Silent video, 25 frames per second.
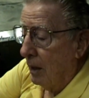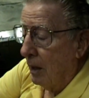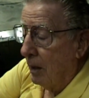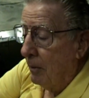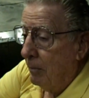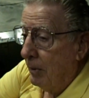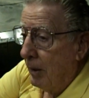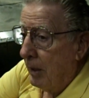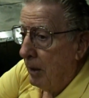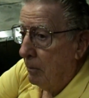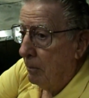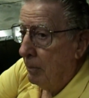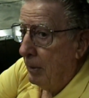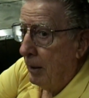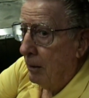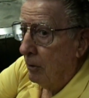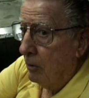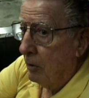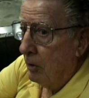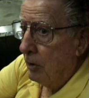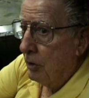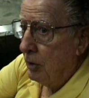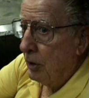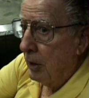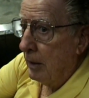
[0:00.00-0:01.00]
I'd make a
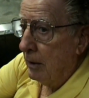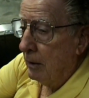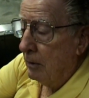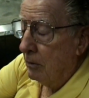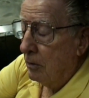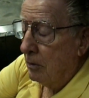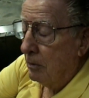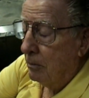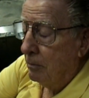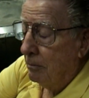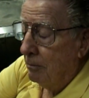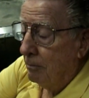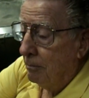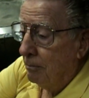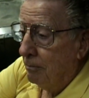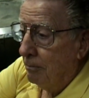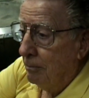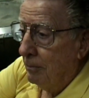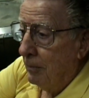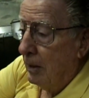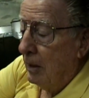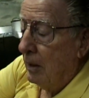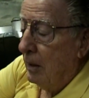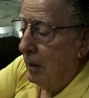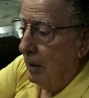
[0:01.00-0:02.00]
power change.
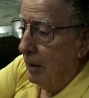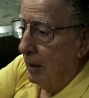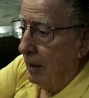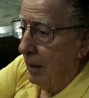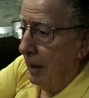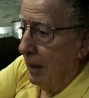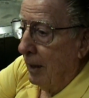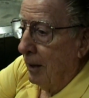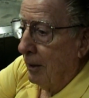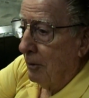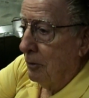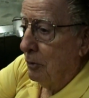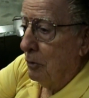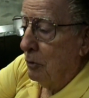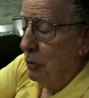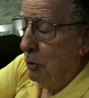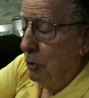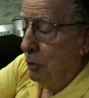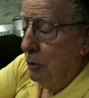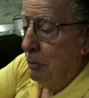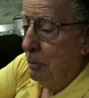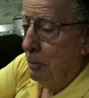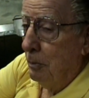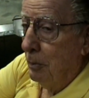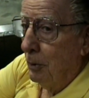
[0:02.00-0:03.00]
At
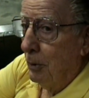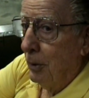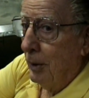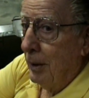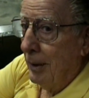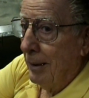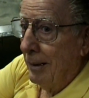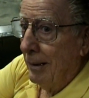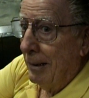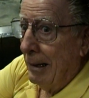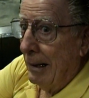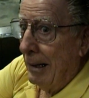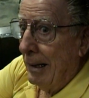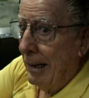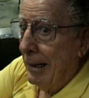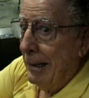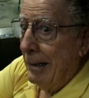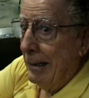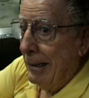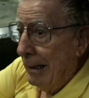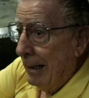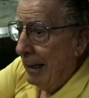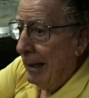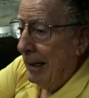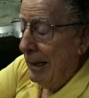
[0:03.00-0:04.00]

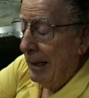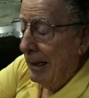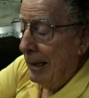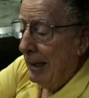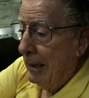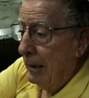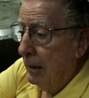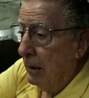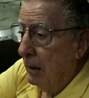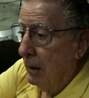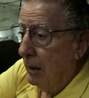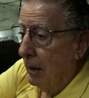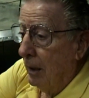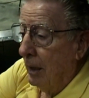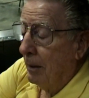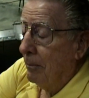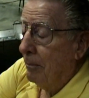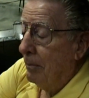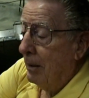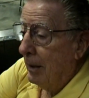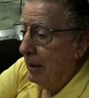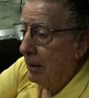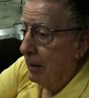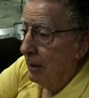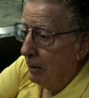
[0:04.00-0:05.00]
2.99,
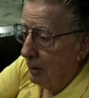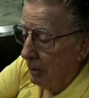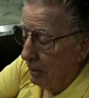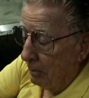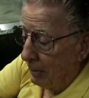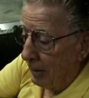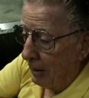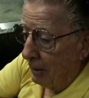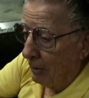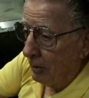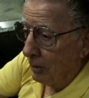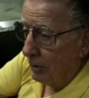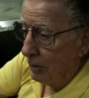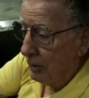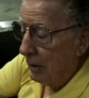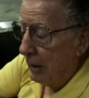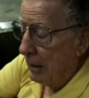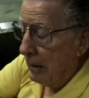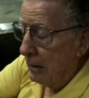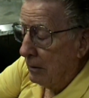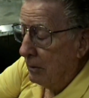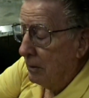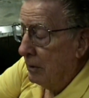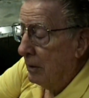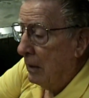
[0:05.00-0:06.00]
I'd make another power
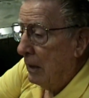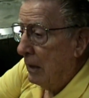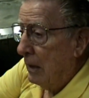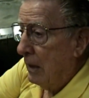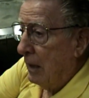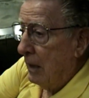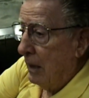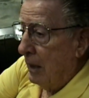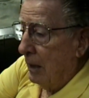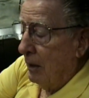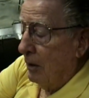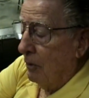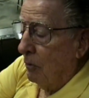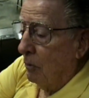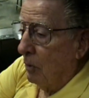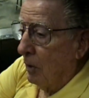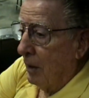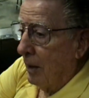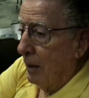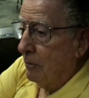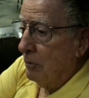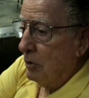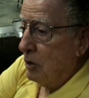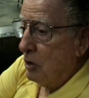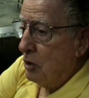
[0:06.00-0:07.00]
change.
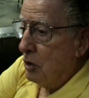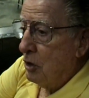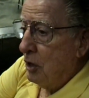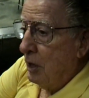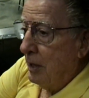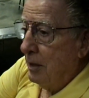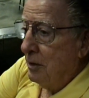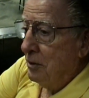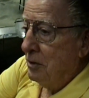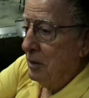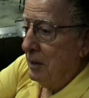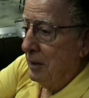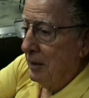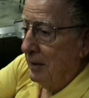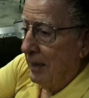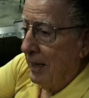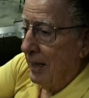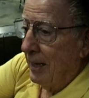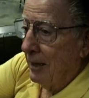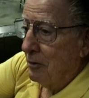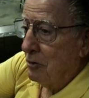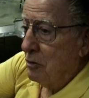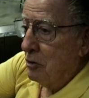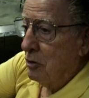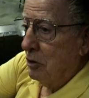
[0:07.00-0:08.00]
Well, I was chasing
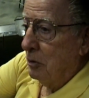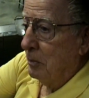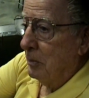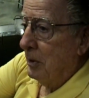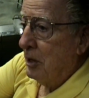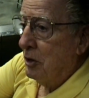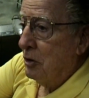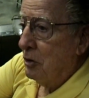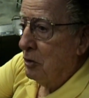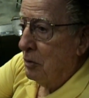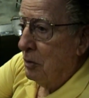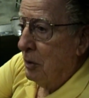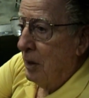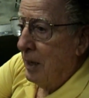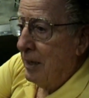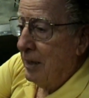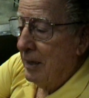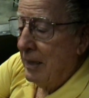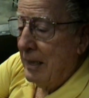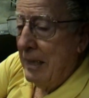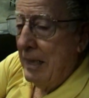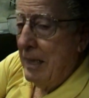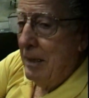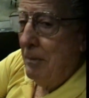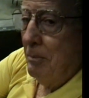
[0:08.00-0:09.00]
that so much,
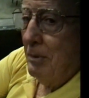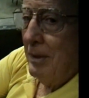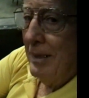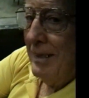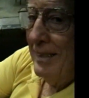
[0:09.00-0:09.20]
trying to keep